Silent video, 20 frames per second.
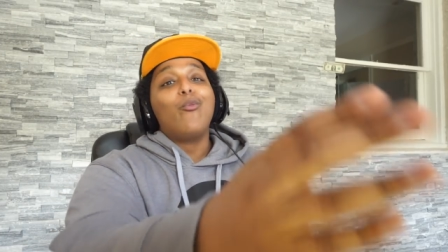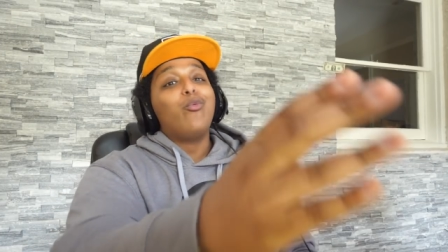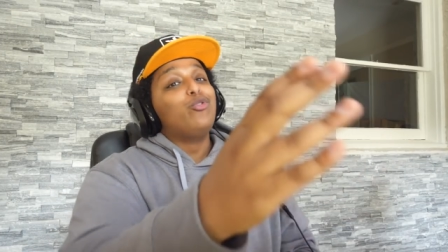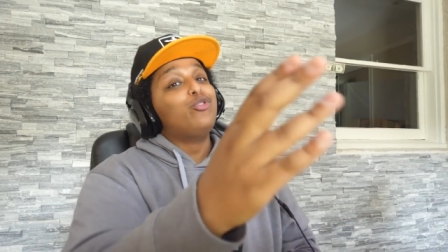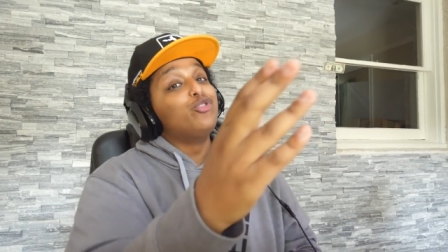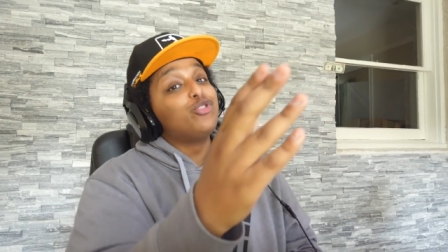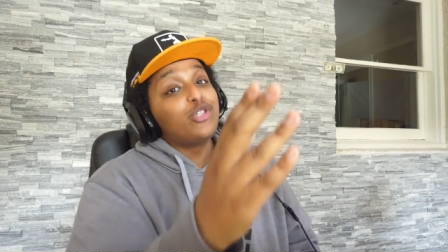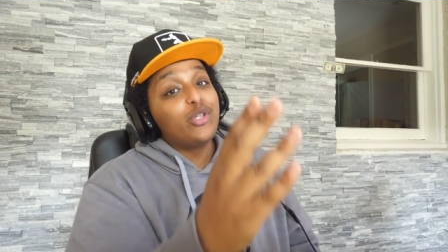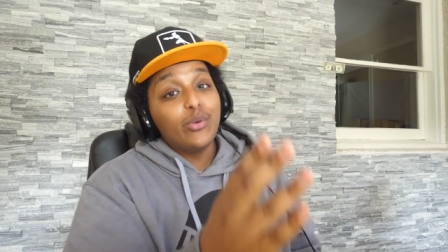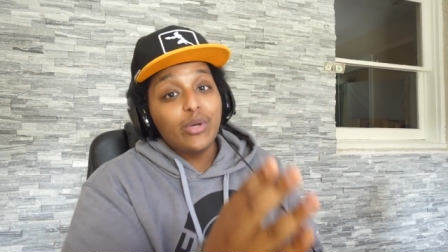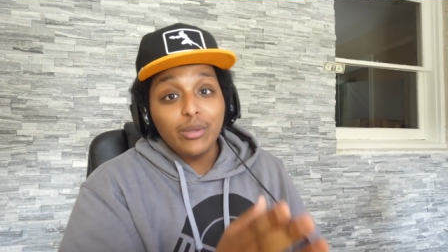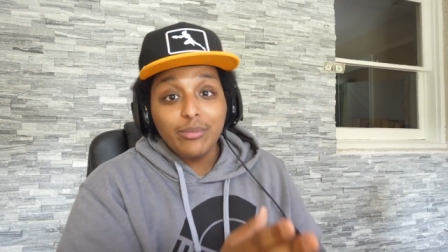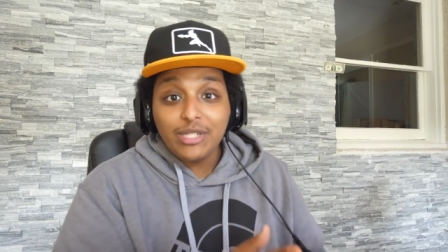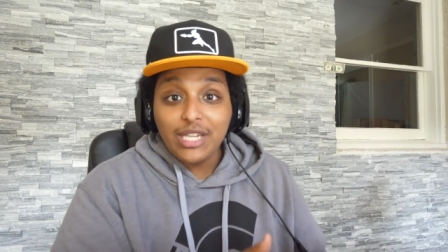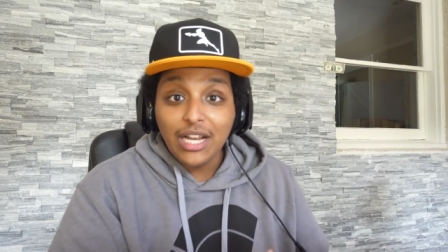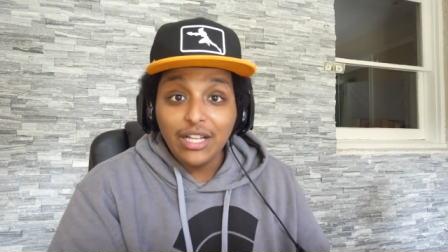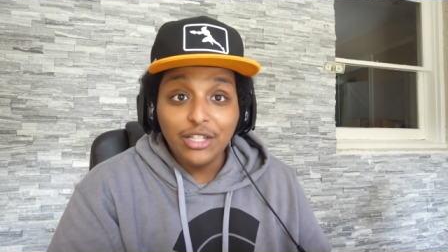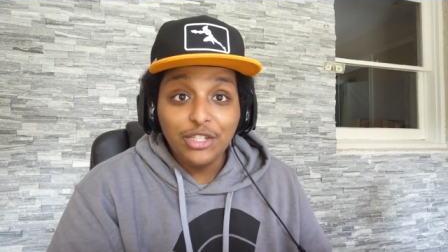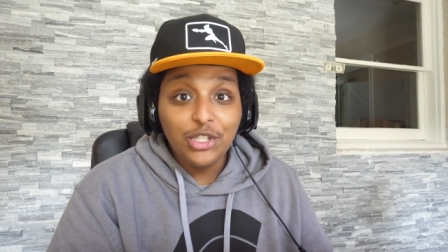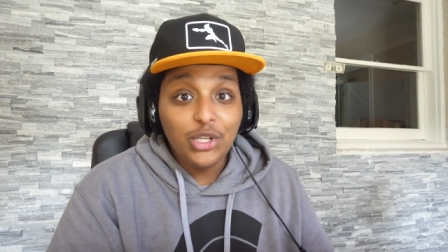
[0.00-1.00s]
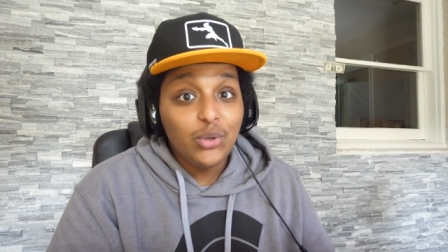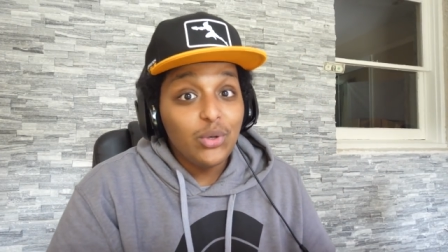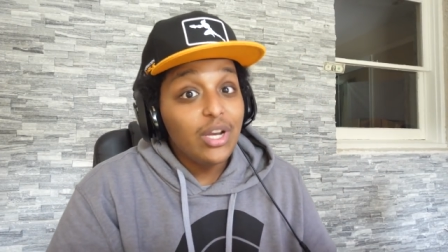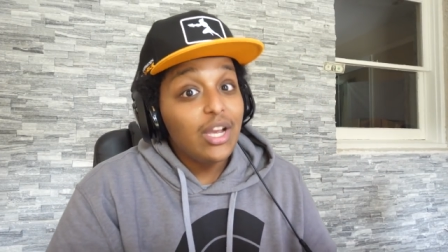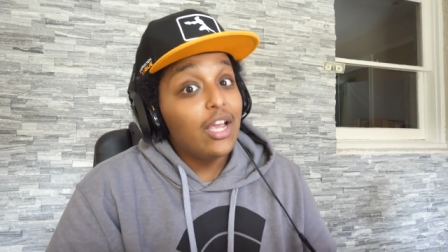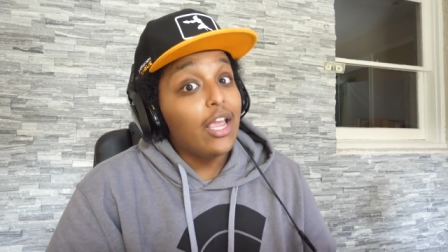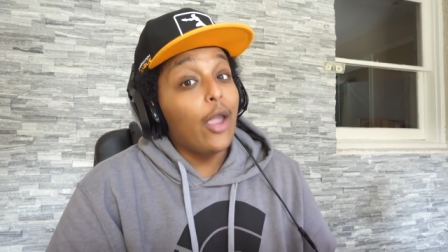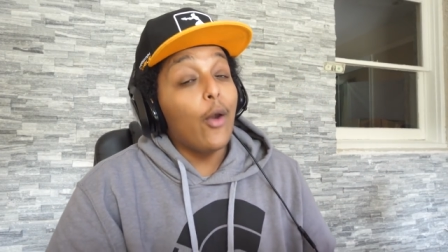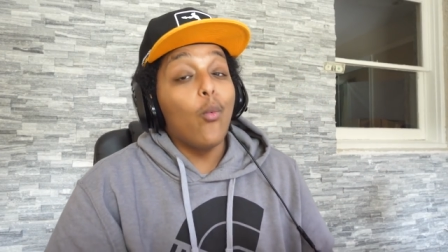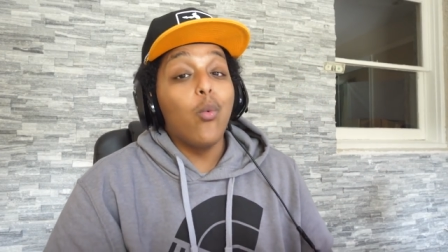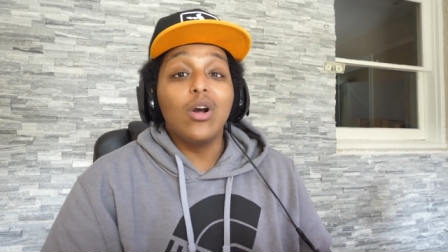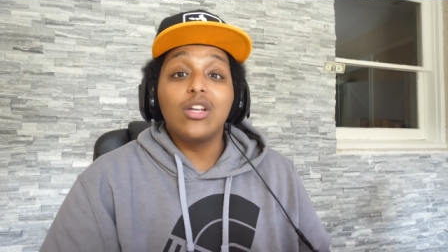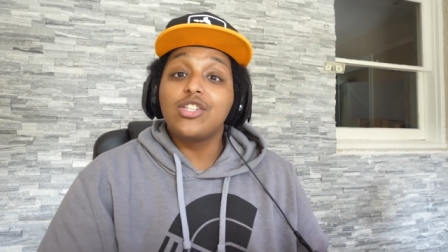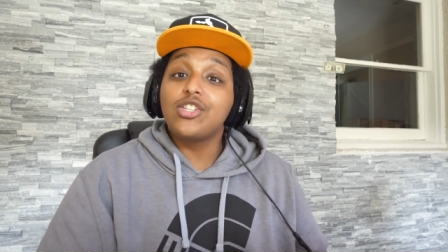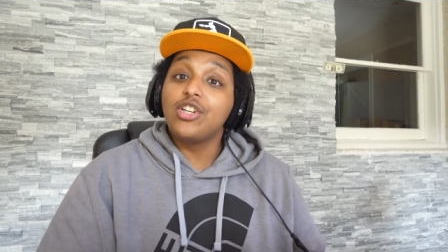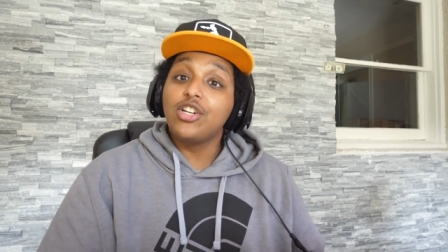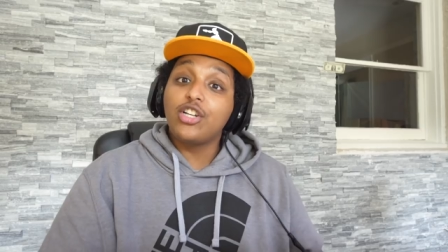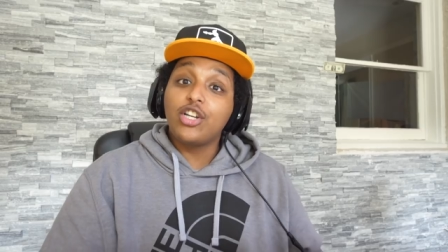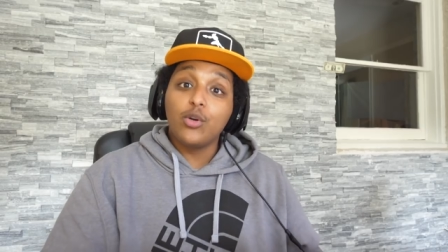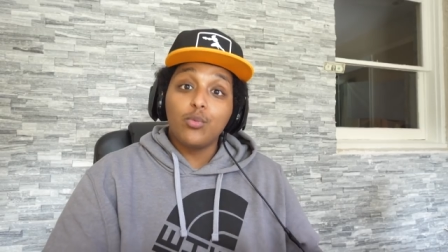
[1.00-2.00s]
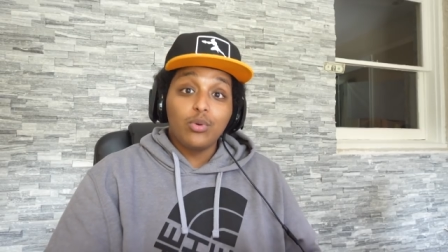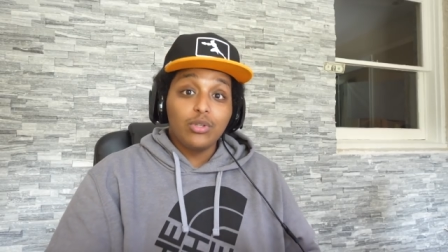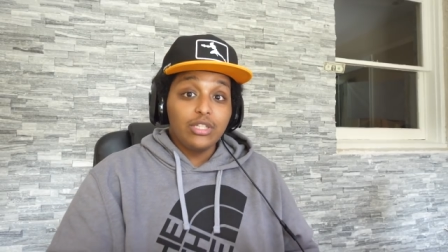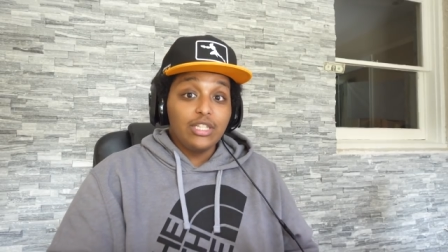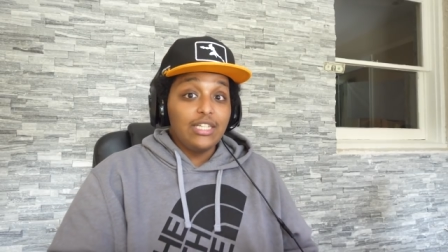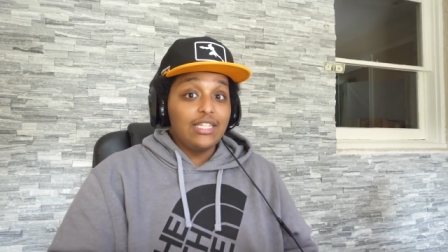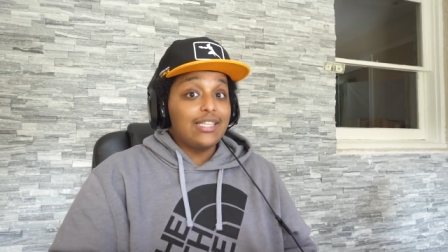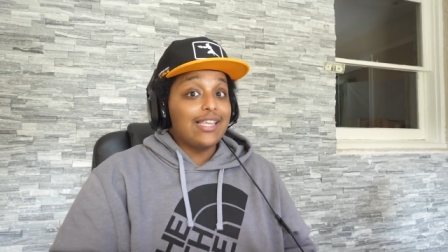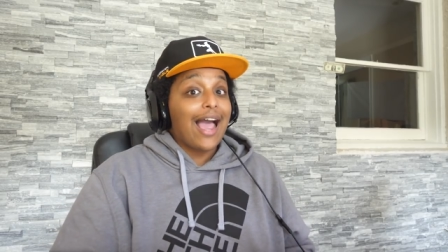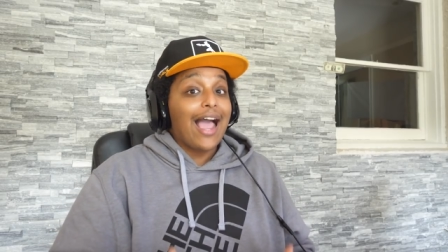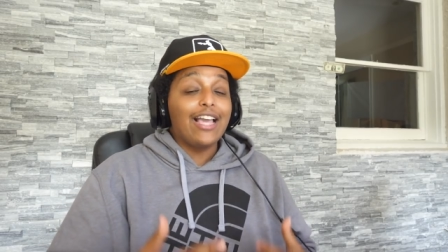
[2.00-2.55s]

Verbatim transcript: you see what I'm telling you? It wasn't a good release.